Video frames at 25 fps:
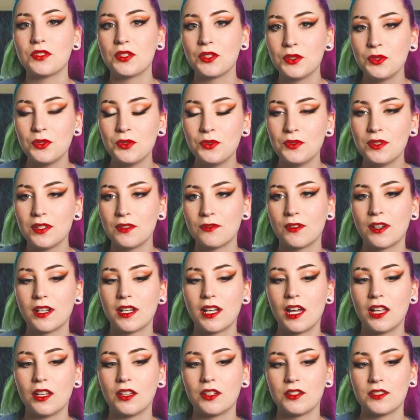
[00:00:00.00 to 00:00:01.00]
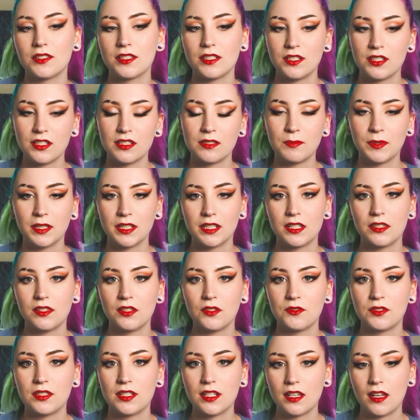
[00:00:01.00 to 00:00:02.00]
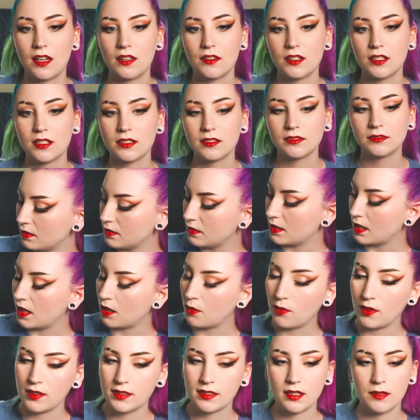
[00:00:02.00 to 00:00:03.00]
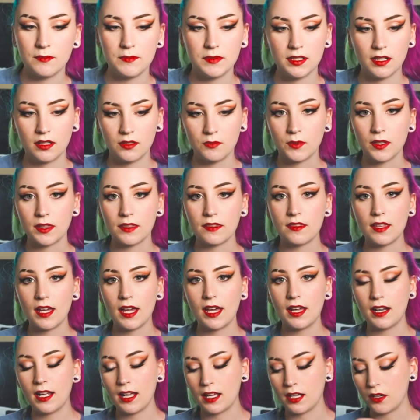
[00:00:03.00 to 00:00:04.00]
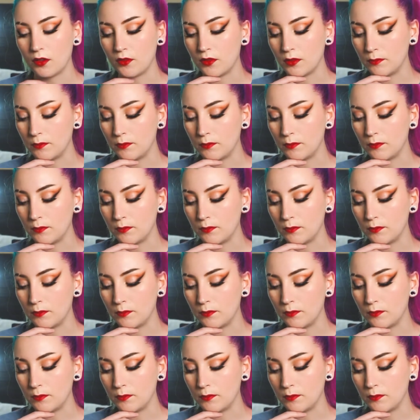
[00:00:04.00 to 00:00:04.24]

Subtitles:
2 different colors and just blended those together. Now once I'm done with that, I go to